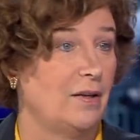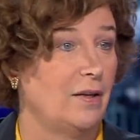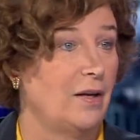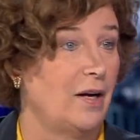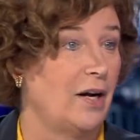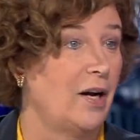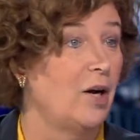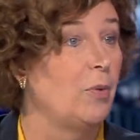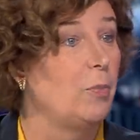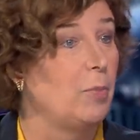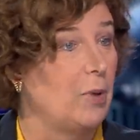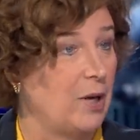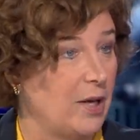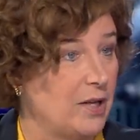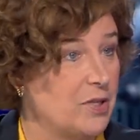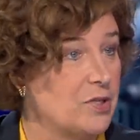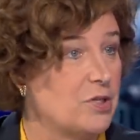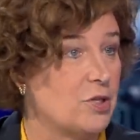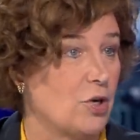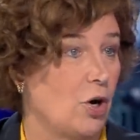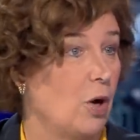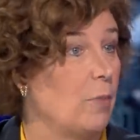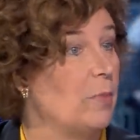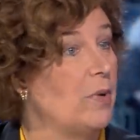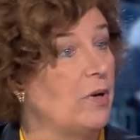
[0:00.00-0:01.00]
the
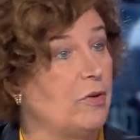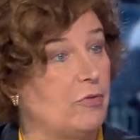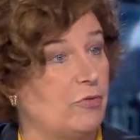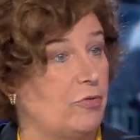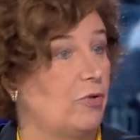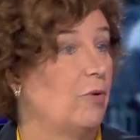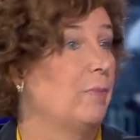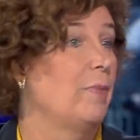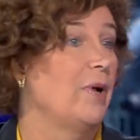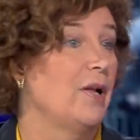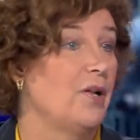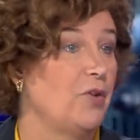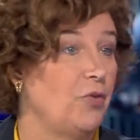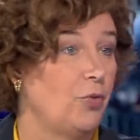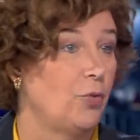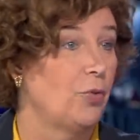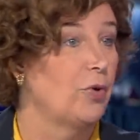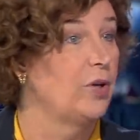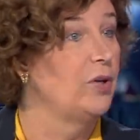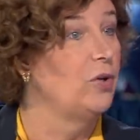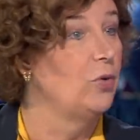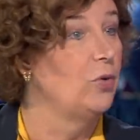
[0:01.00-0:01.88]
airplanes coming from elsewhere